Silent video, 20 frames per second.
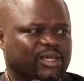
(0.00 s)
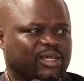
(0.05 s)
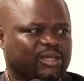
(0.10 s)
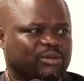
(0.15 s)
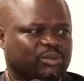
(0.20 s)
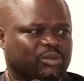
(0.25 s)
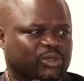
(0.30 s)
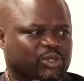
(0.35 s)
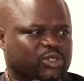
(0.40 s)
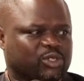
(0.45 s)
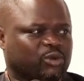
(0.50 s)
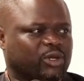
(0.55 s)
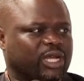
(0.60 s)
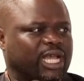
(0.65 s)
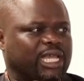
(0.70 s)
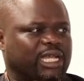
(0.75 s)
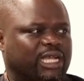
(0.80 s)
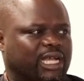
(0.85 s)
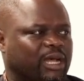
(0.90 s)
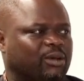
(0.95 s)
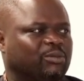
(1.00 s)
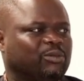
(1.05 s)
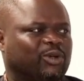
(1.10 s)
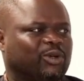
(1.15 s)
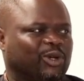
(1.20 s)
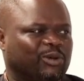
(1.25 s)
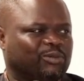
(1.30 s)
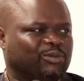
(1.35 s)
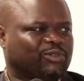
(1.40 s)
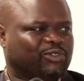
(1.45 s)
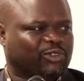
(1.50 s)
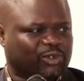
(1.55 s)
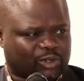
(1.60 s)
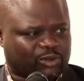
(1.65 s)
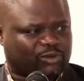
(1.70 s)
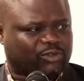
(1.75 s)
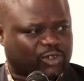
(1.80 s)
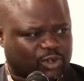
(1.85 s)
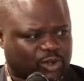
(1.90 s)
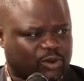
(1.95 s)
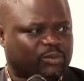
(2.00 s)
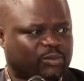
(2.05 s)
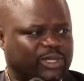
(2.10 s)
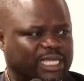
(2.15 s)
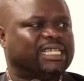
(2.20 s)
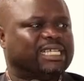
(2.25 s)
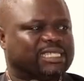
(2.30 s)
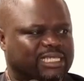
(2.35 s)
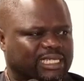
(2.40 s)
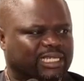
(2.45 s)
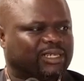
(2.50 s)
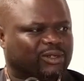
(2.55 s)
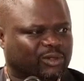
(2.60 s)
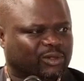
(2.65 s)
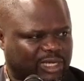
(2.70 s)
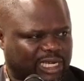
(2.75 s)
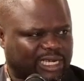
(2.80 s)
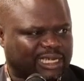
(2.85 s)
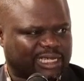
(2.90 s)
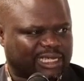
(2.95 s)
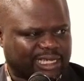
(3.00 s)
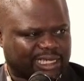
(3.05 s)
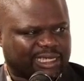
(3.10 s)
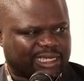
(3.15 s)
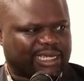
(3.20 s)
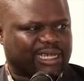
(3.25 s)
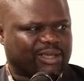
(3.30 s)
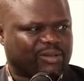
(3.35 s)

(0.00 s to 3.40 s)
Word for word: Because where I come com, for, from is a rural area.